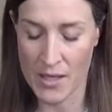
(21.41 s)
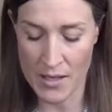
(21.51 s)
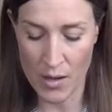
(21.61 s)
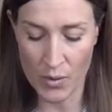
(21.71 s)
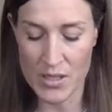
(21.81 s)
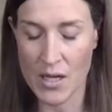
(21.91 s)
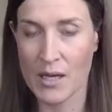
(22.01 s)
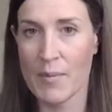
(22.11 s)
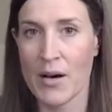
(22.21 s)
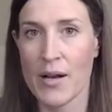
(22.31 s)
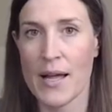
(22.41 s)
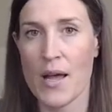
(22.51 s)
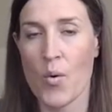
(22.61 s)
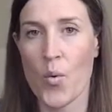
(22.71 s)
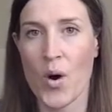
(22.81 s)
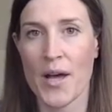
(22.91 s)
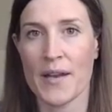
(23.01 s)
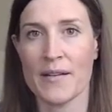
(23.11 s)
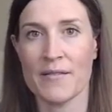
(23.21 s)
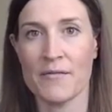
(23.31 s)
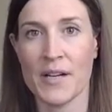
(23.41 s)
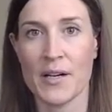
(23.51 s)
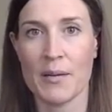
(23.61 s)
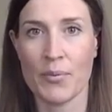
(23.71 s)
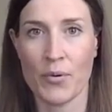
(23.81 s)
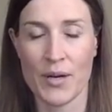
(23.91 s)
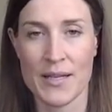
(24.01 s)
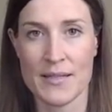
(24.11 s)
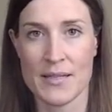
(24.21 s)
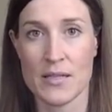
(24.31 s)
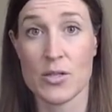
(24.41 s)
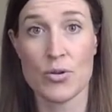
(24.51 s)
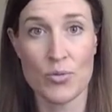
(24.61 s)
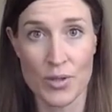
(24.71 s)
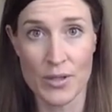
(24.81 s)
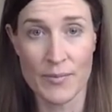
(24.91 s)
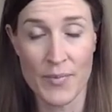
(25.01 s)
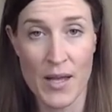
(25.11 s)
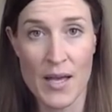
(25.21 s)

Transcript: and I want to talk about one very important tool